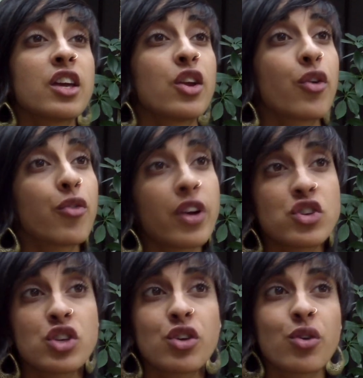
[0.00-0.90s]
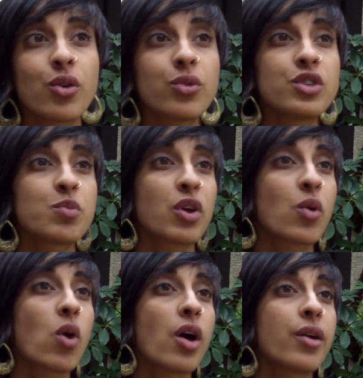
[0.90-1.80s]
you know, fetching your own
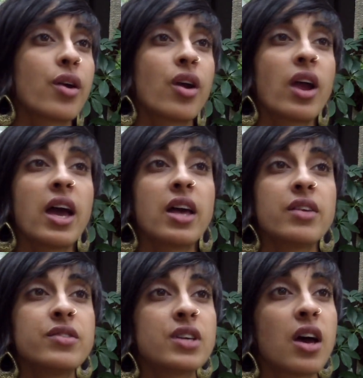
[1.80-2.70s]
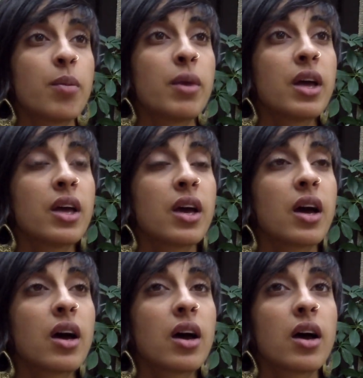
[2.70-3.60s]
spring water and
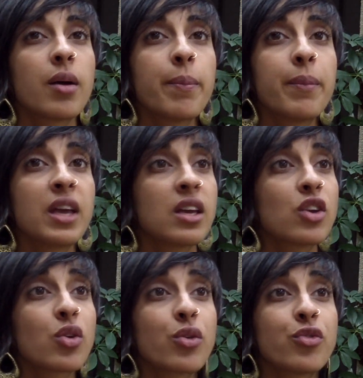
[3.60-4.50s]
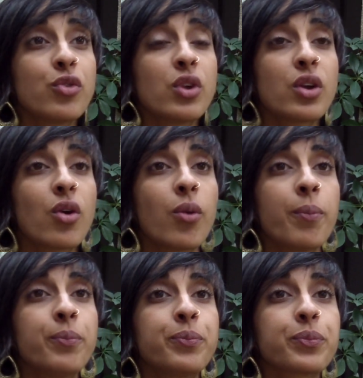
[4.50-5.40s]
making your own food at
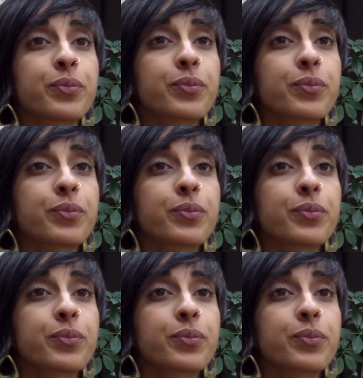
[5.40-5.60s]
home,